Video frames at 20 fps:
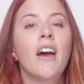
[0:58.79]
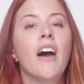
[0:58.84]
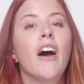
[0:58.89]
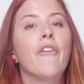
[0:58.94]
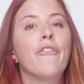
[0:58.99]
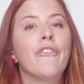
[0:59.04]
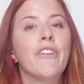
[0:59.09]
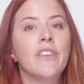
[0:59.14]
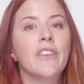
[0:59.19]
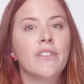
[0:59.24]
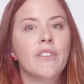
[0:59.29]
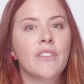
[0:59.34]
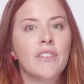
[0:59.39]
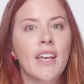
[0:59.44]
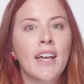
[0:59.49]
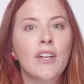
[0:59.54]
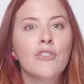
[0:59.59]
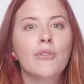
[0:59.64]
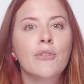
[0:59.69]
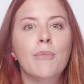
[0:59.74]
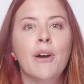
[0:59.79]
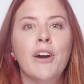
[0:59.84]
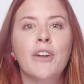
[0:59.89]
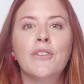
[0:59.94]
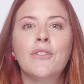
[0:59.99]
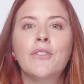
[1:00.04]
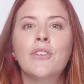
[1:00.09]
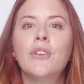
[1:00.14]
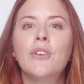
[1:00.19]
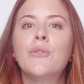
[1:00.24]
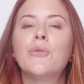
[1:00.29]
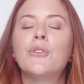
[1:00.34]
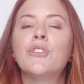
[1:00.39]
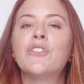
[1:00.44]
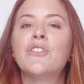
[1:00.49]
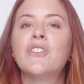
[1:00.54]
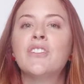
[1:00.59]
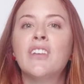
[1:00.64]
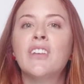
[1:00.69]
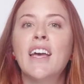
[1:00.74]
A face detection model,
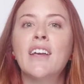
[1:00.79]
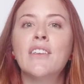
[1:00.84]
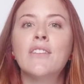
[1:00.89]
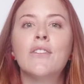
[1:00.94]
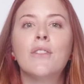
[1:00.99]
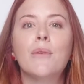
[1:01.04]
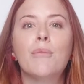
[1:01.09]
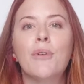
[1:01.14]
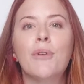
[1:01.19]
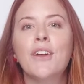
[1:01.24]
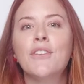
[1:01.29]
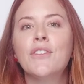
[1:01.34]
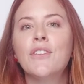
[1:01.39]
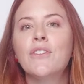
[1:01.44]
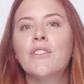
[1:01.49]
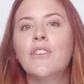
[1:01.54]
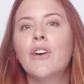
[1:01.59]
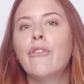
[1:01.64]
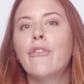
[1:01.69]
which detects the presence